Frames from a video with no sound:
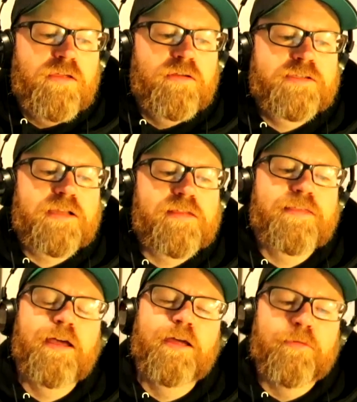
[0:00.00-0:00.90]
until his
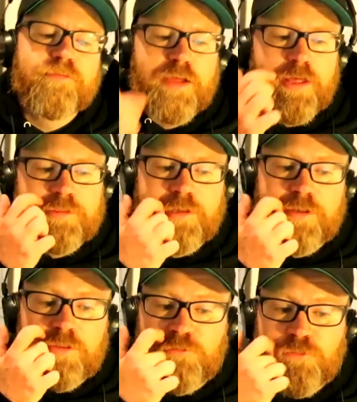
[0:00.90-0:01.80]
time of death,
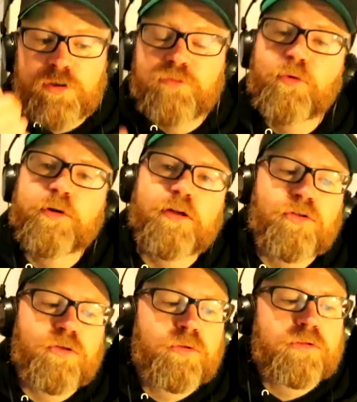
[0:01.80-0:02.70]
aged 44
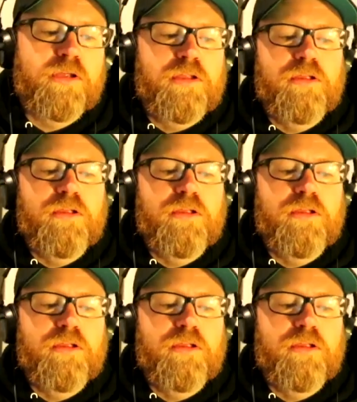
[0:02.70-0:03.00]
years old,